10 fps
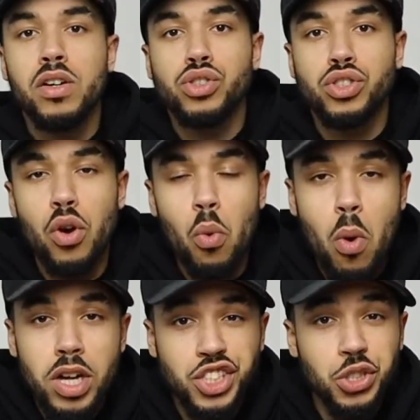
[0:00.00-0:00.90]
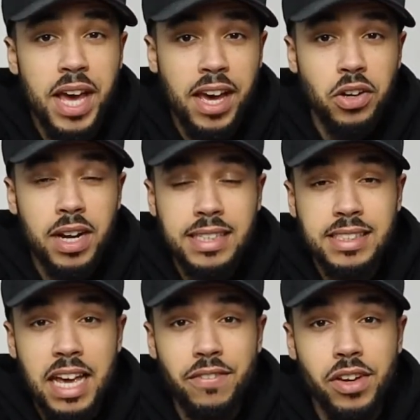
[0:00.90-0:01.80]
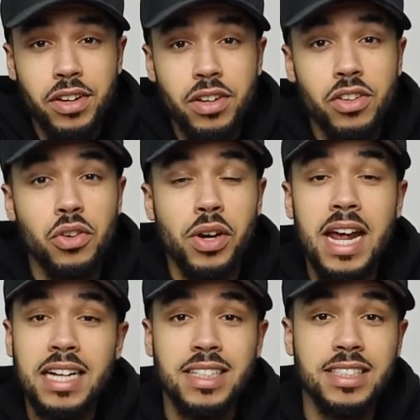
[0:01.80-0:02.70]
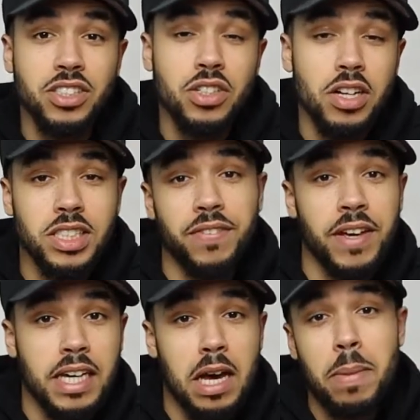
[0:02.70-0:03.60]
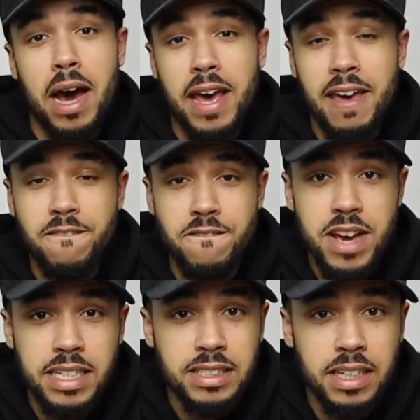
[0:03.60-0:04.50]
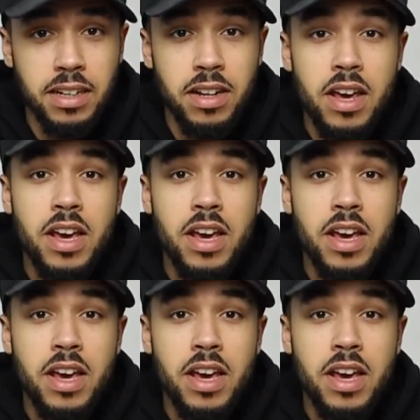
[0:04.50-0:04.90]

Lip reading: So once you get good at saving, you can actually start to think about investing.